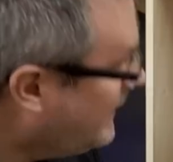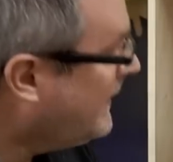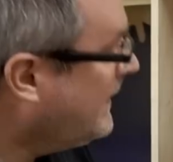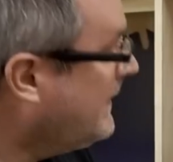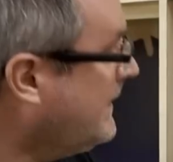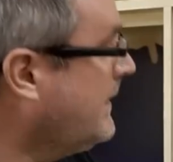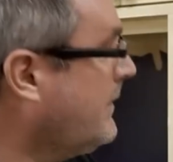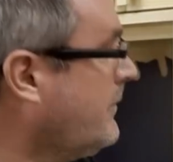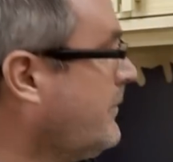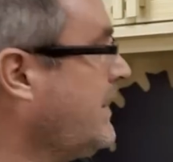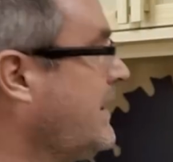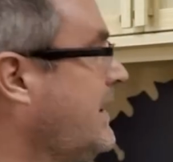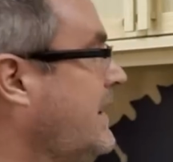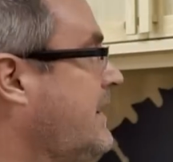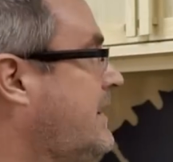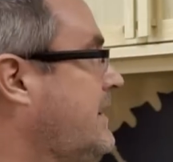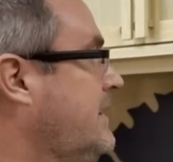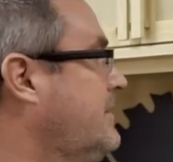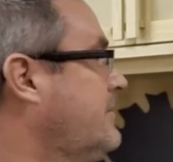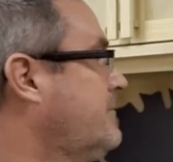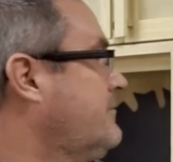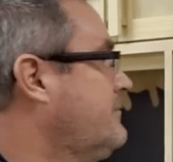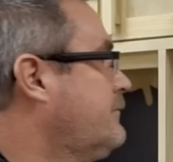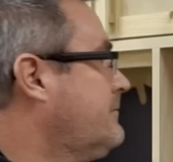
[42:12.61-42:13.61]
And that way I
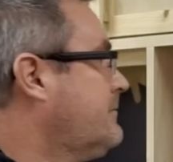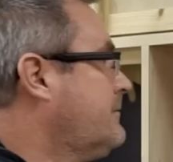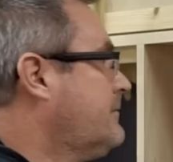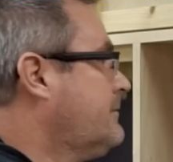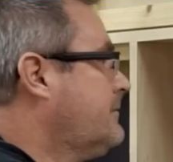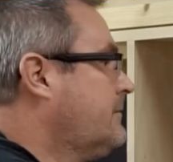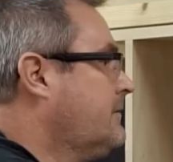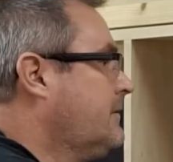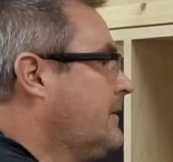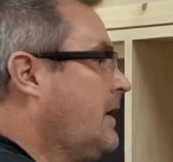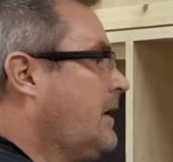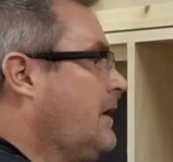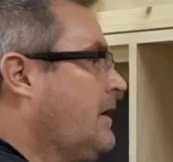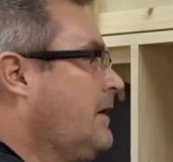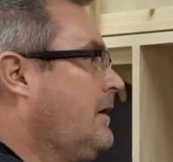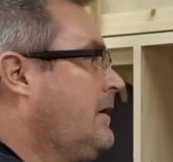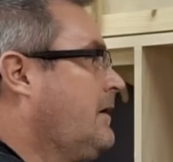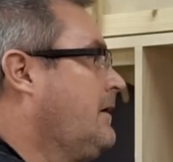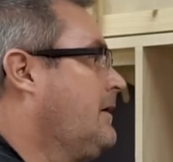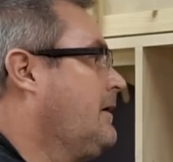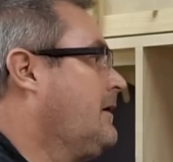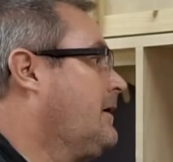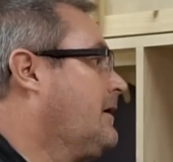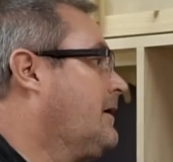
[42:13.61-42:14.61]
can
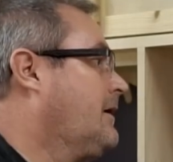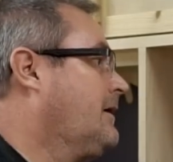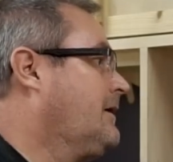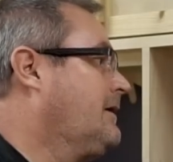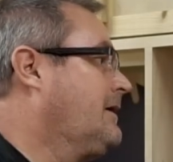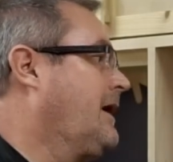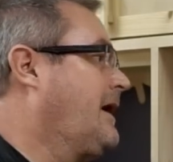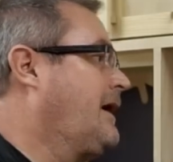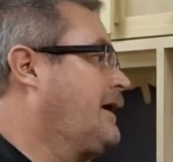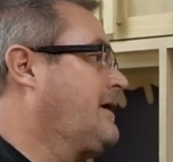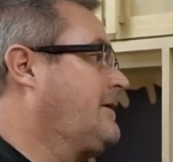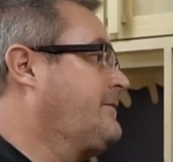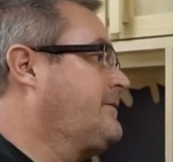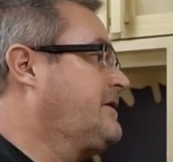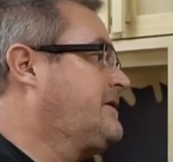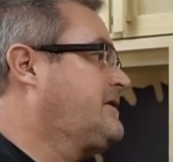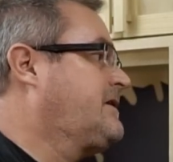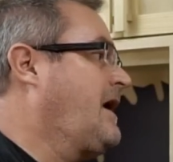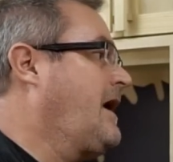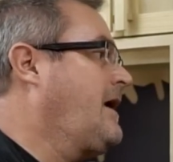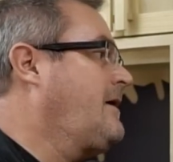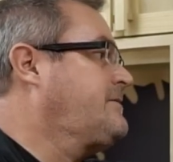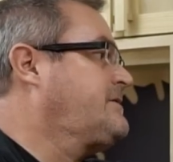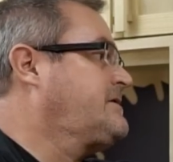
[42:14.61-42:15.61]
line up the
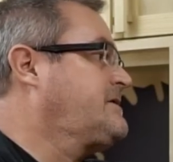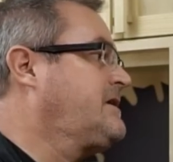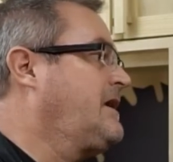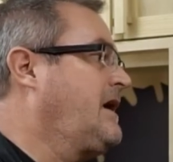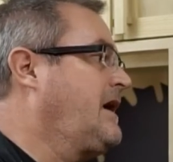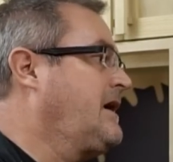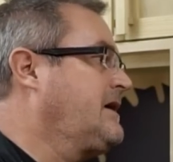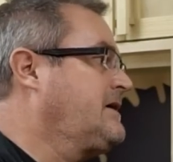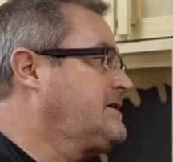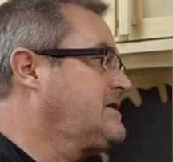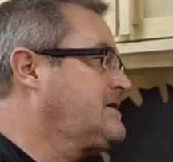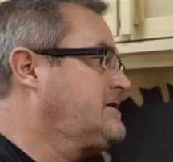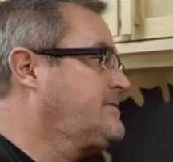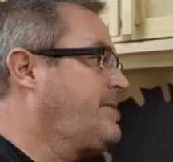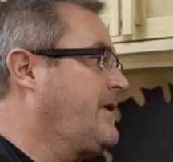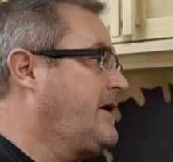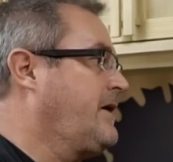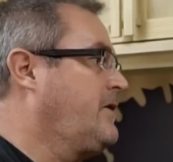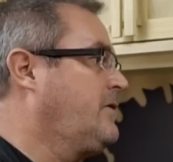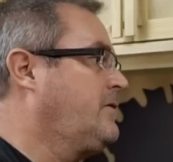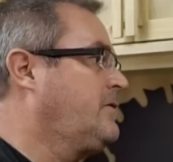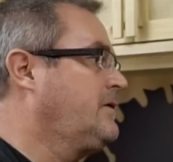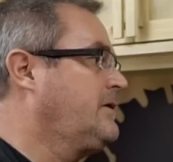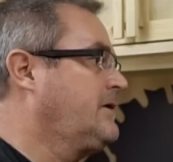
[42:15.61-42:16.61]
top side just by
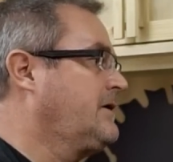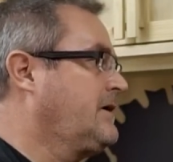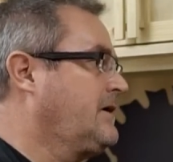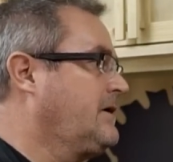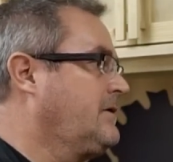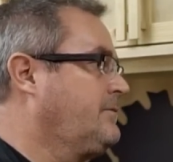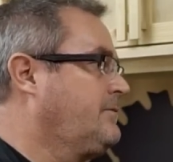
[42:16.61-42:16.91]
holding it